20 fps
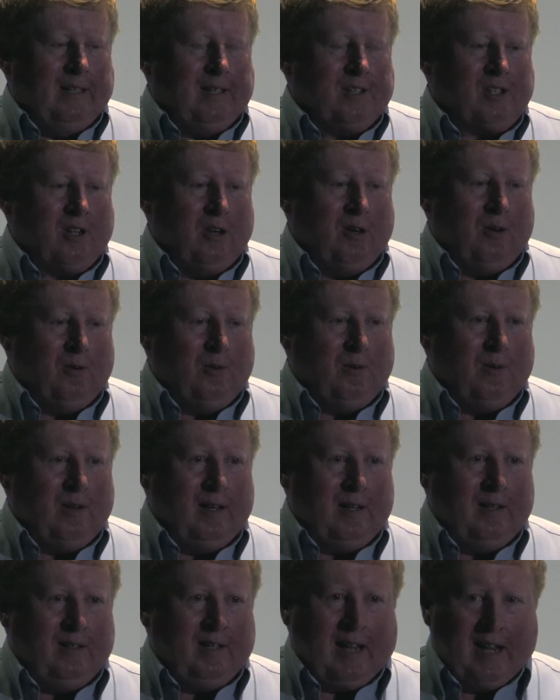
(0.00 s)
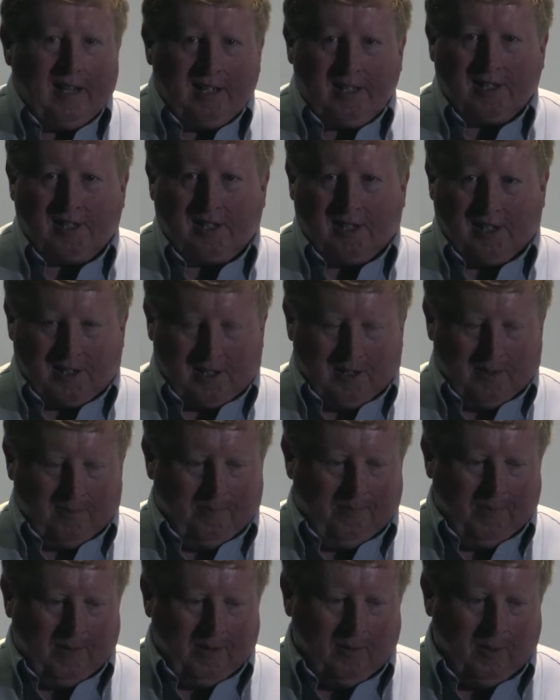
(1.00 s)
So in the ACES
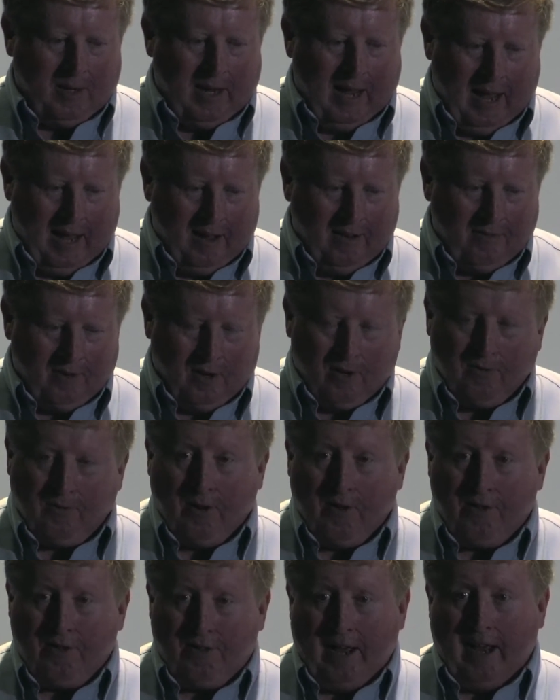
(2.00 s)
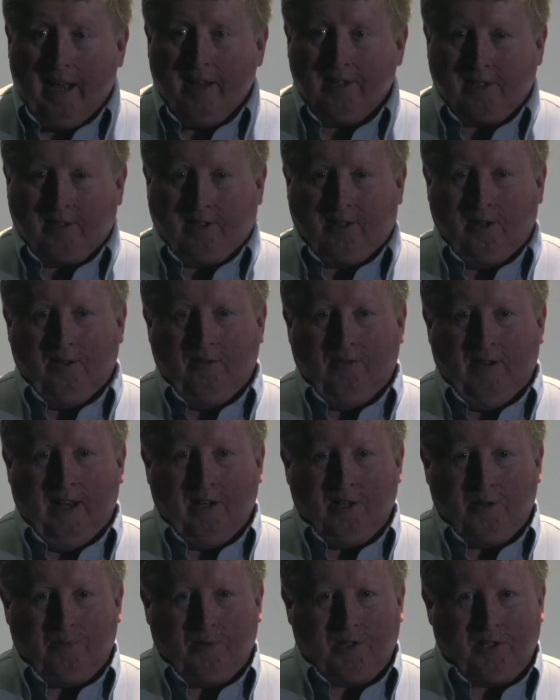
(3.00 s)
system, we have over 1,000 code
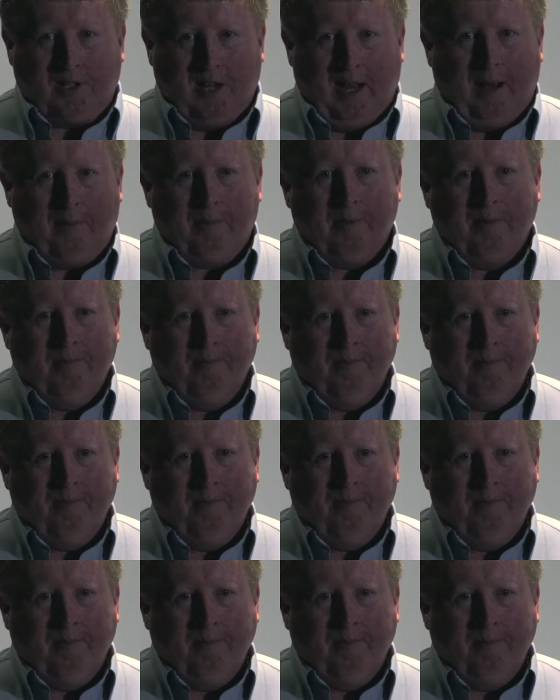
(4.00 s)
values per stop.